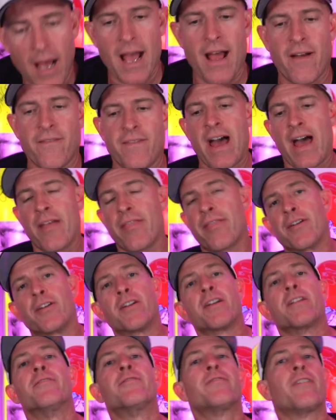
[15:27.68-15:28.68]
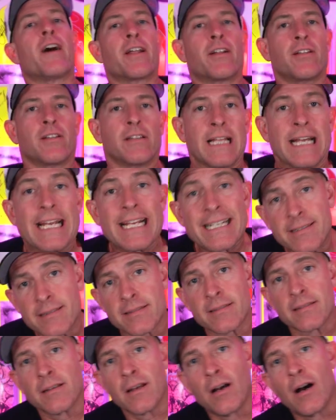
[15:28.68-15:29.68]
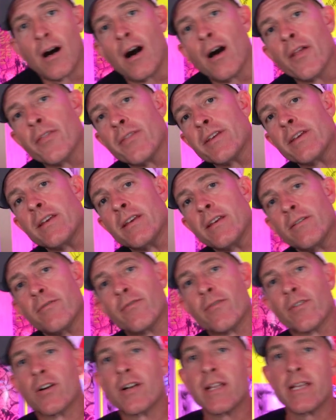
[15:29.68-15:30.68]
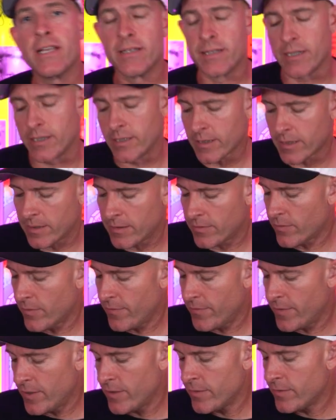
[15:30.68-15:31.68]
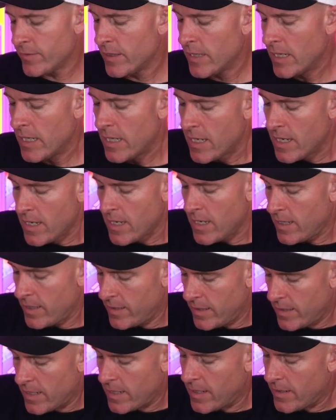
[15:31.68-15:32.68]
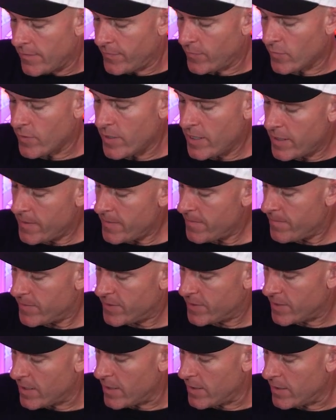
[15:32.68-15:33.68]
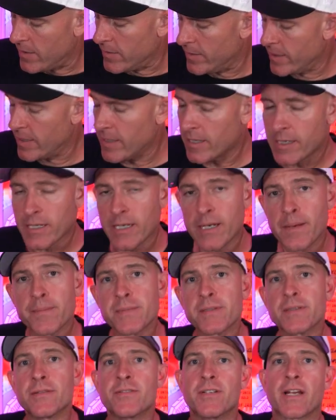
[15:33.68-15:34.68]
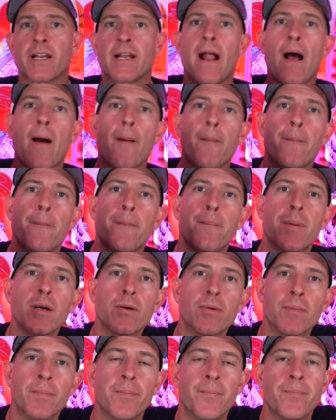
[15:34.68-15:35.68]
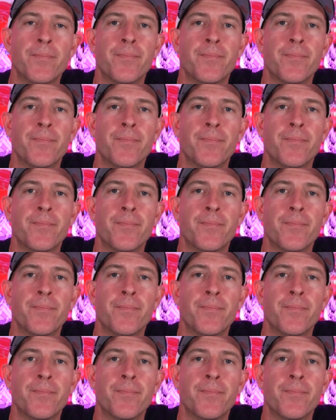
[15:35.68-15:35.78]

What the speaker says: I have that third and final lace on the Verdy Dunk review for you. So here it comes. Check it out. Boom.